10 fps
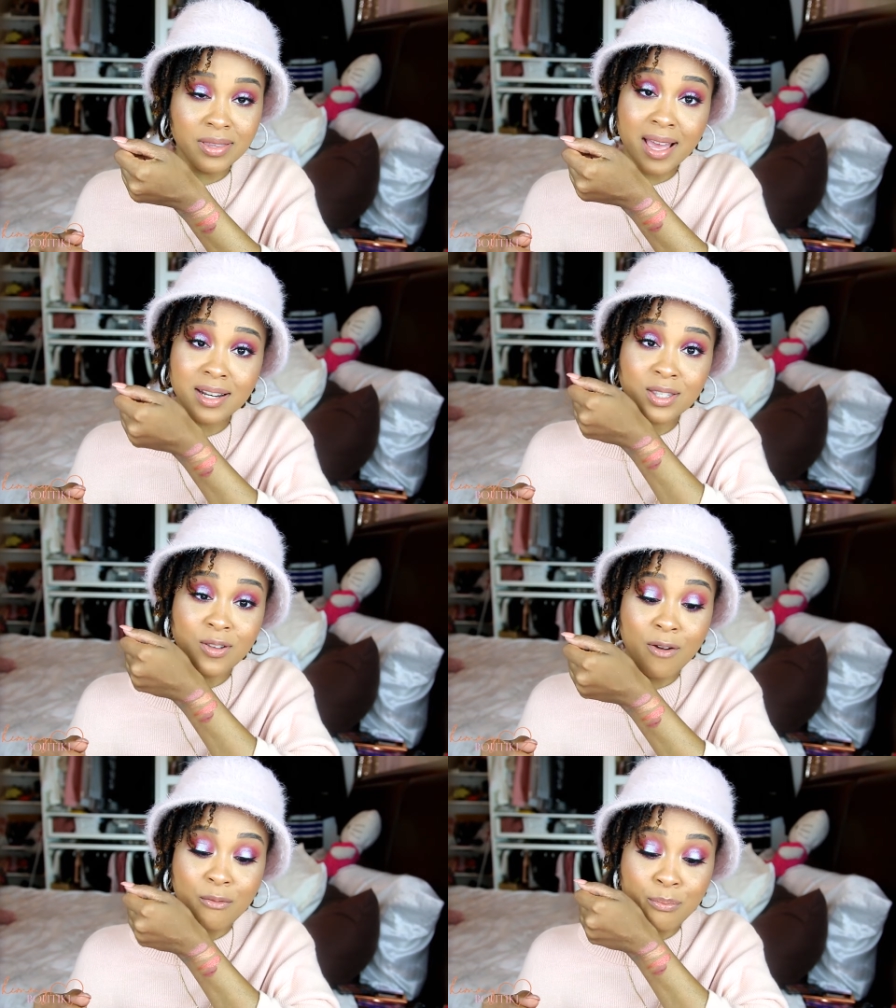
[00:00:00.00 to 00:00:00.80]
That is
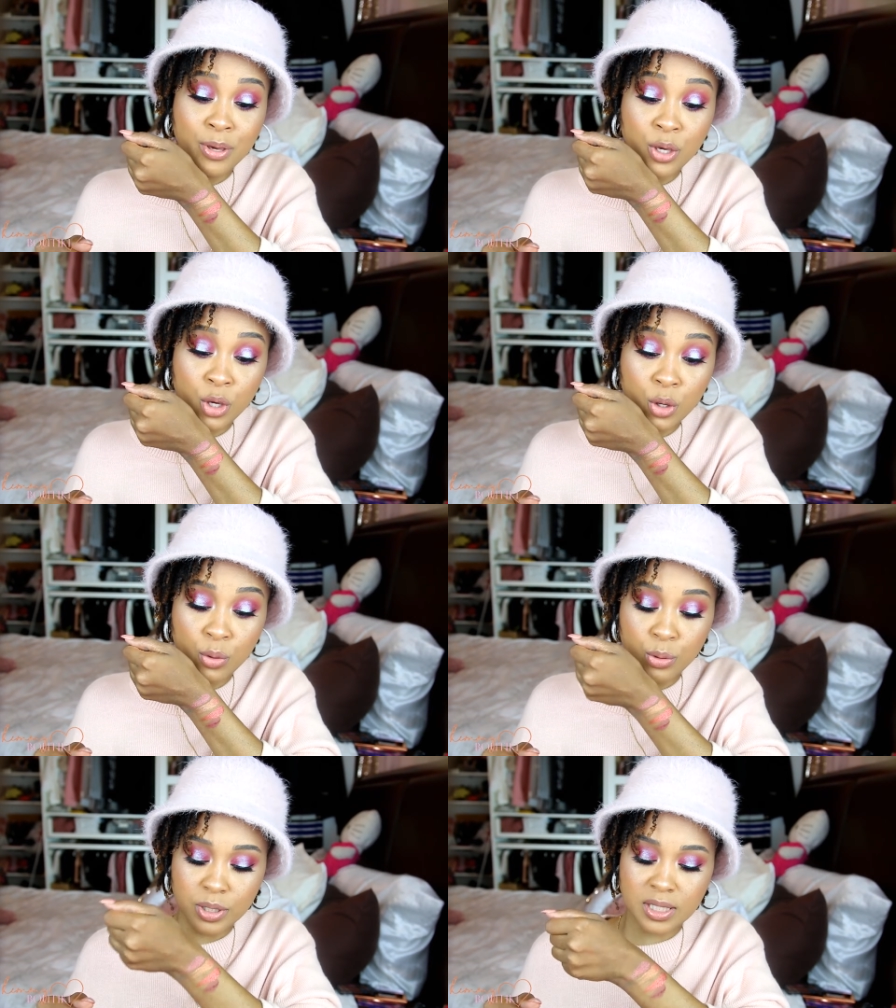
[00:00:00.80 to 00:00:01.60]

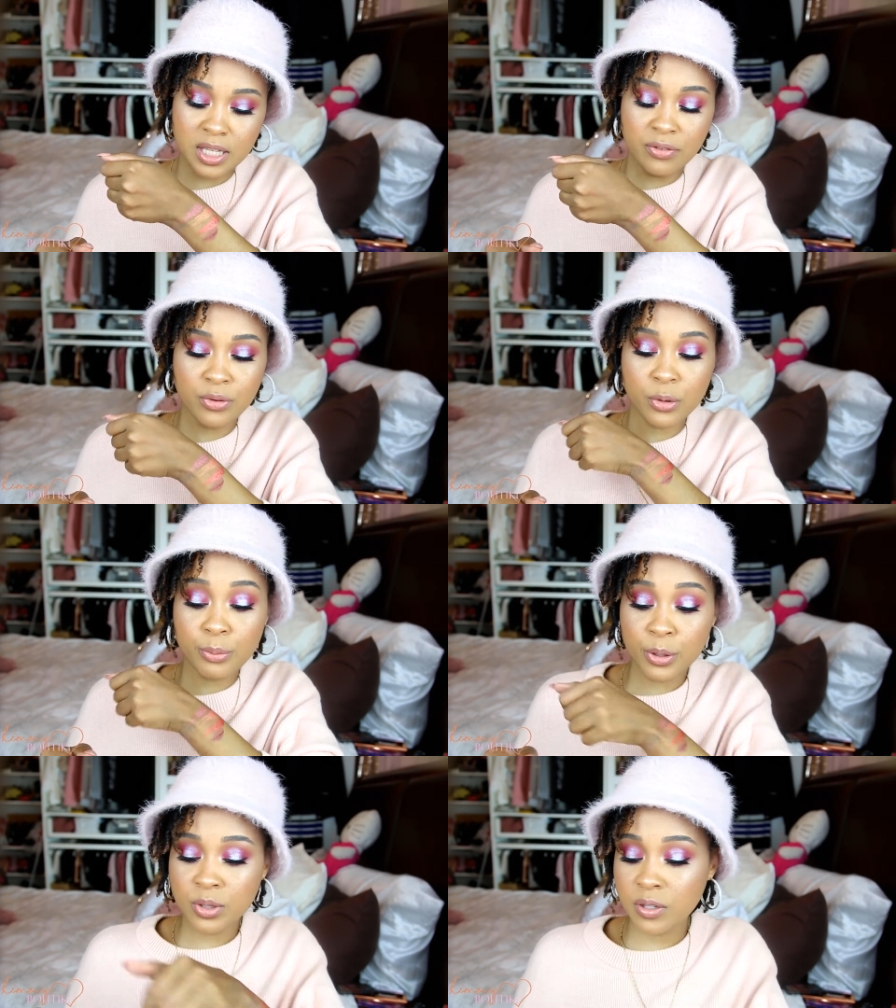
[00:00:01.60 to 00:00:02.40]
beautiful,
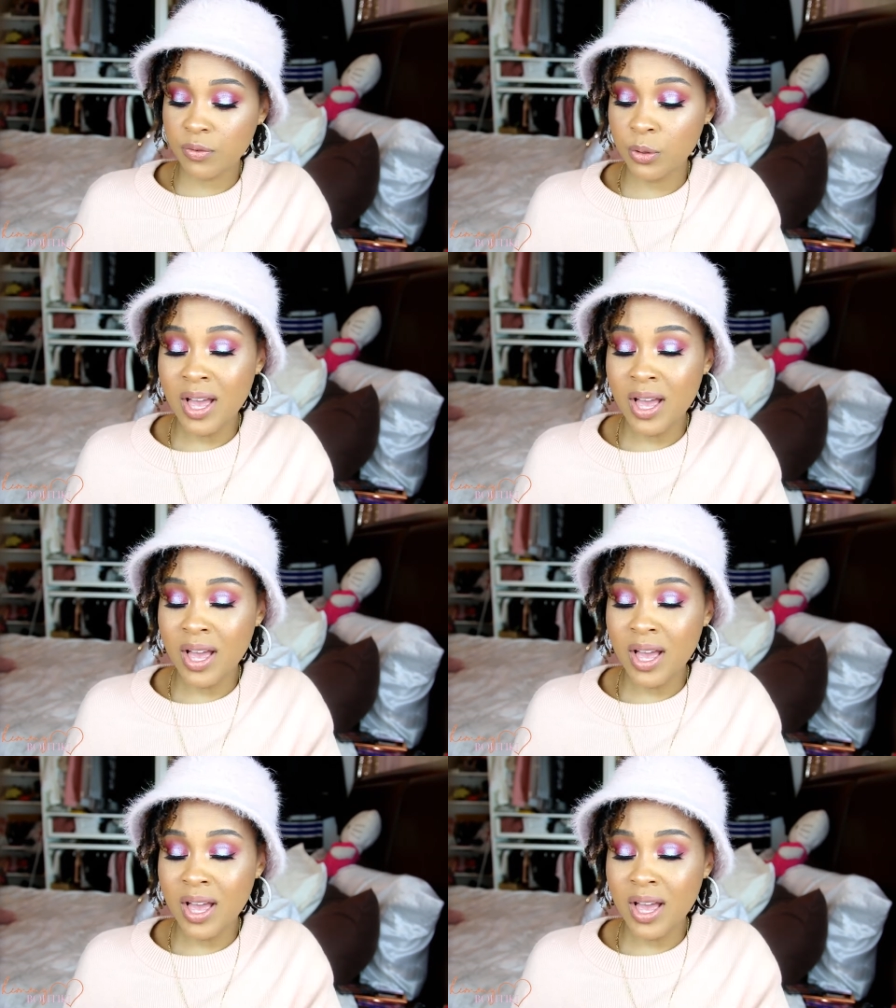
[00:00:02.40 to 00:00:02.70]
beautiful.